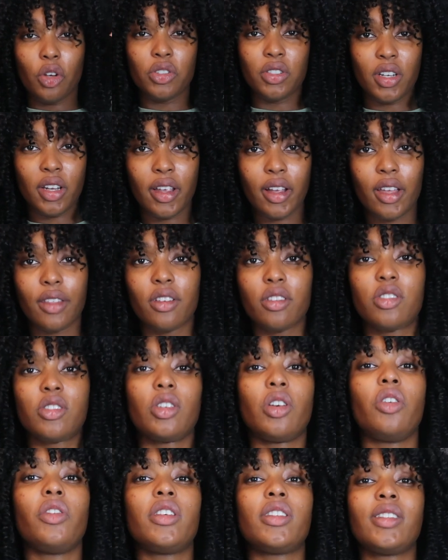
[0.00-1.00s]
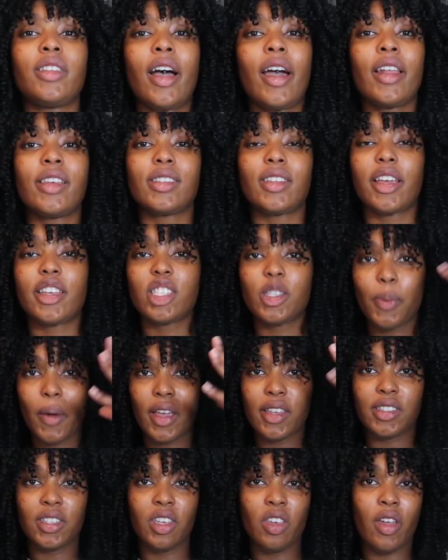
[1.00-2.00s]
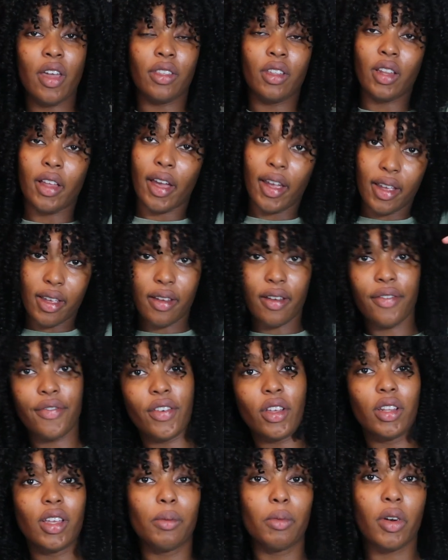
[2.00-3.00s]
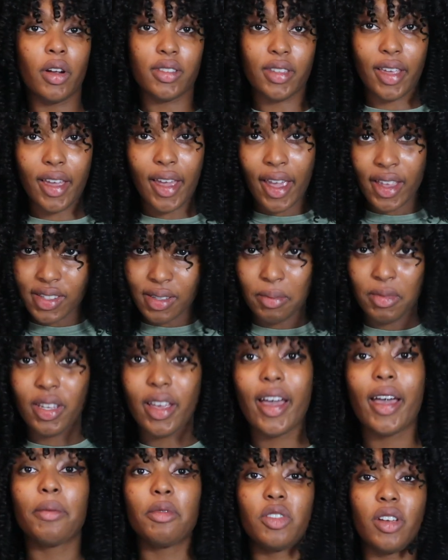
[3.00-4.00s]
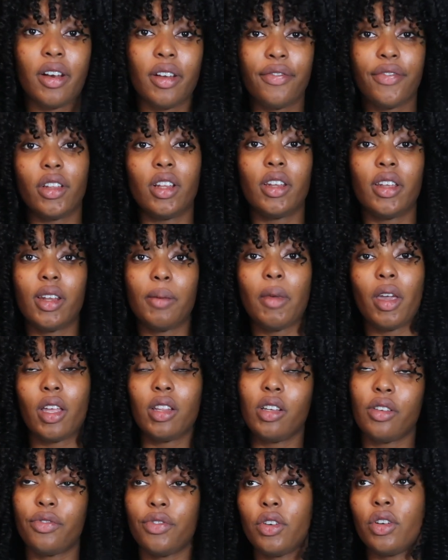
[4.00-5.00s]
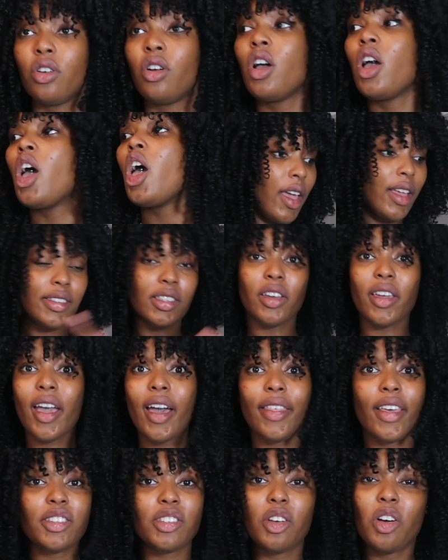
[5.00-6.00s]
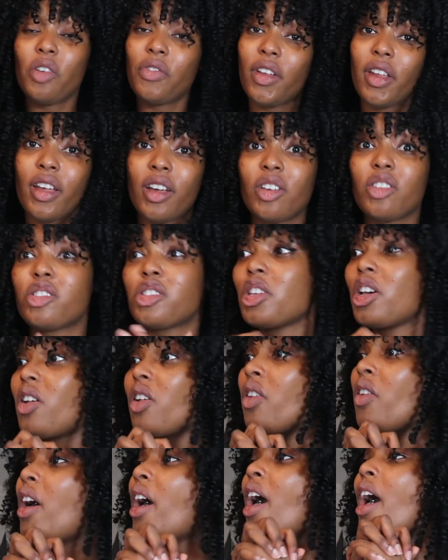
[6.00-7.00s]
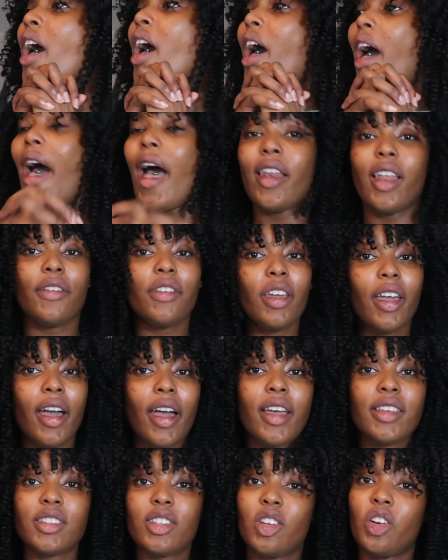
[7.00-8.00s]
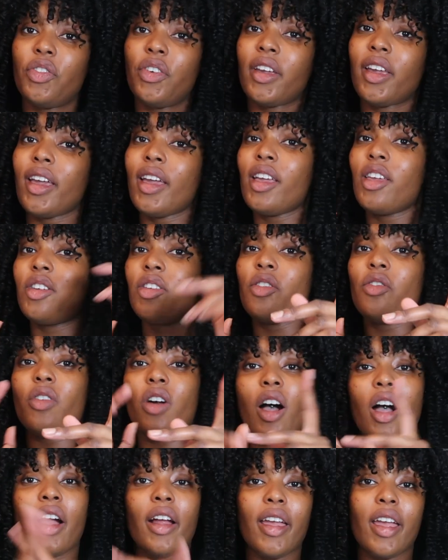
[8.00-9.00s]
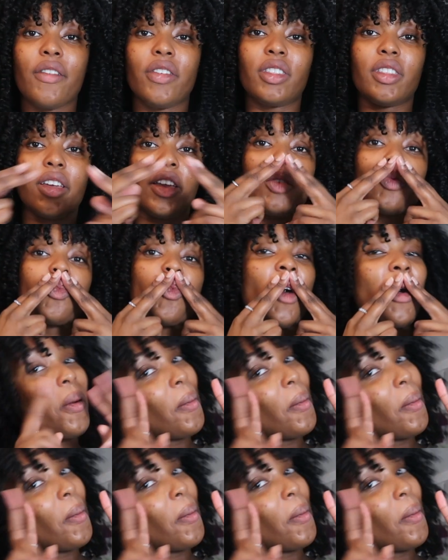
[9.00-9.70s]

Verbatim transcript: closer together so it's not as like spacing. You have to like fill in more because I had some time trying to fill in and make it look full. And so yeah, that's the whole video. So I love you guys and don't forget you are everything.